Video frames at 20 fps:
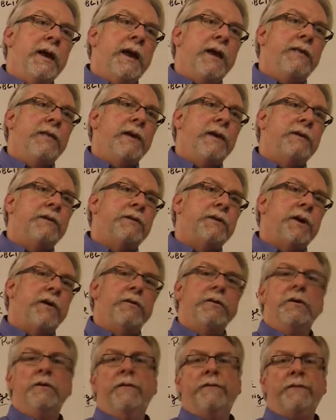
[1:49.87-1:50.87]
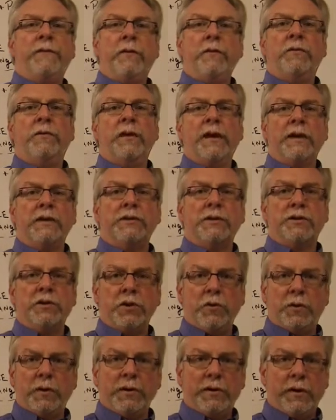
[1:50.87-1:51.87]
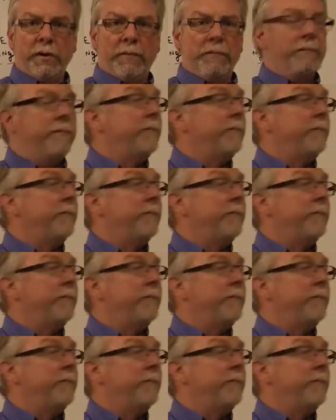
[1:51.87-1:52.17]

and then tell you a few things that you can do.